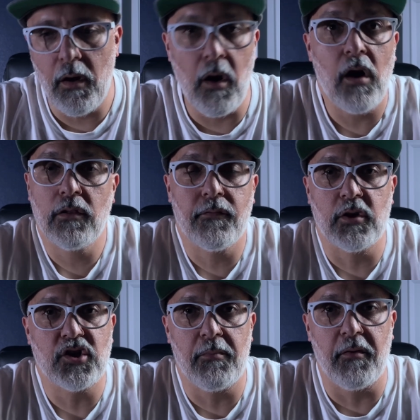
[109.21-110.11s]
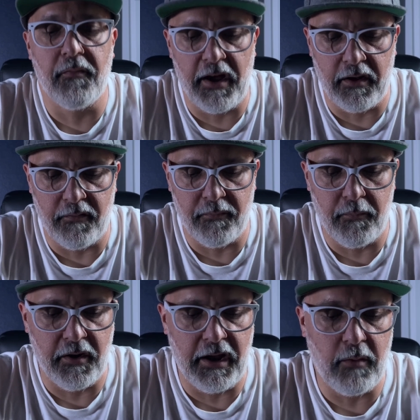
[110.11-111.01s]
all of which I'm a fan of.
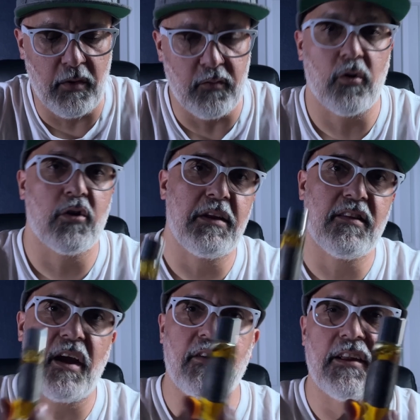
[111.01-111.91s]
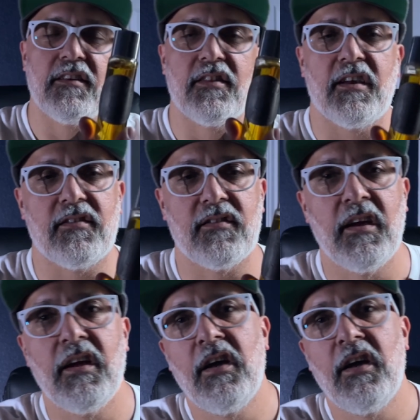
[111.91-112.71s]
But anyways, we're gonna be diving into this.